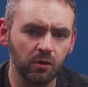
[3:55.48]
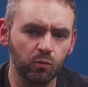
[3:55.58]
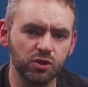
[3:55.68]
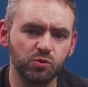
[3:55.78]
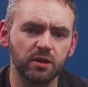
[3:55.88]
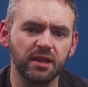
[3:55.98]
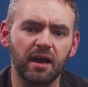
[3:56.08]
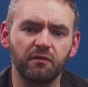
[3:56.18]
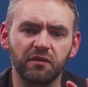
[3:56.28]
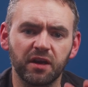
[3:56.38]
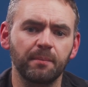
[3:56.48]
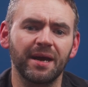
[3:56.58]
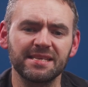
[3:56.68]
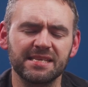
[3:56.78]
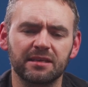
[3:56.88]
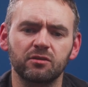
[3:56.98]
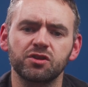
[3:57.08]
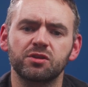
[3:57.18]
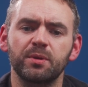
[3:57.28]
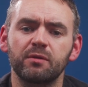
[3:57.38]
which would allow for command
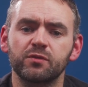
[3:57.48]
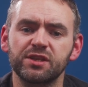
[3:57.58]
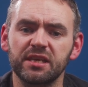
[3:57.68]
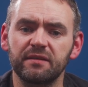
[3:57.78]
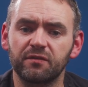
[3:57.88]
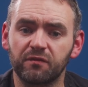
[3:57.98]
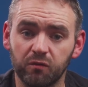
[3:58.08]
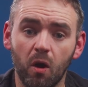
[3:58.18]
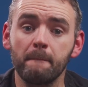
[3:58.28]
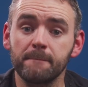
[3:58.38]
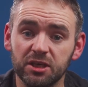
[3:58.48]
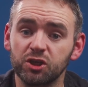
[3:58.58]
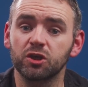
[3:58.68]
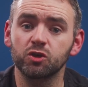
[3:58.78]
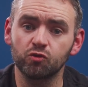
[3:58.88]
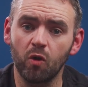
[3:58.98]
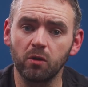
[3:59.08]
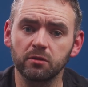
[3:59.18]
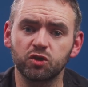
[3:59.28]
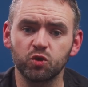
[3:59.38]
signals to be received from mission
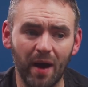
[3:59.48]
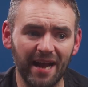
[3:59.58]
control to